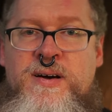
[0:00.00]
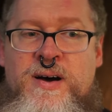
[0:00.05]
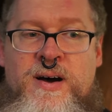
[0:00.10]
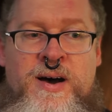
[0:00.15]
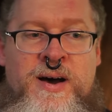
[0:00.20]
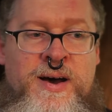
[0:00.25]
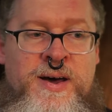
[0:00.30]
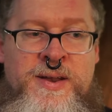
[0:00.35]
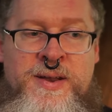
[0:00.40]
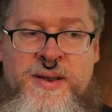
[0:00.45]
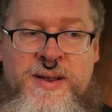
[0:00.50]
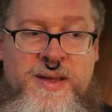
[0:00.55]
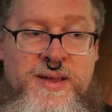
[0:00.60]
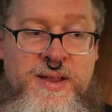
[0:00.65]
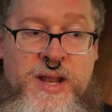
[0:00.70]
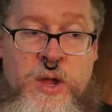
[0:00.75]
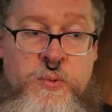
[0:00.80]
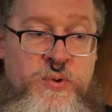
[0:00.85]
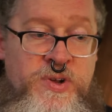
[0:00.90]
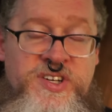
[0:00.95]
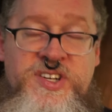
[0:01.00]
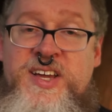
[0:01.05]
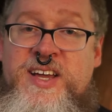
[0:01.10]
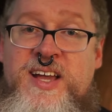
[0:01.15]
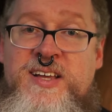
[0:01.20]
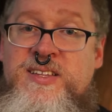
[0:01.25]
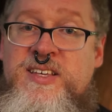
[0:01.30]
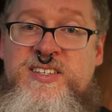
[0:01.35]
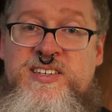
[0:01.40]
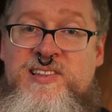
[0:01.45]
on a, a
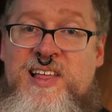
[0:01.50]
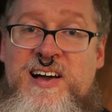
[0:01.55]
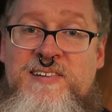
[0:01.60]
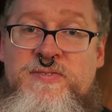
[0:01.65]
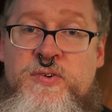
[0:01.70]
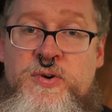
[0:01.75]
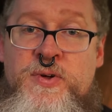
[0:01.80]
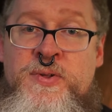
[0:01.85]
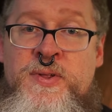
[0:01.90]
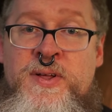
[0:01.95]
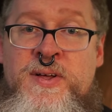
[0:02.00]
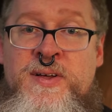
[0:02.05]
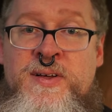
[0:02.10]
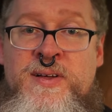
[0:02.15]
ridiculous level,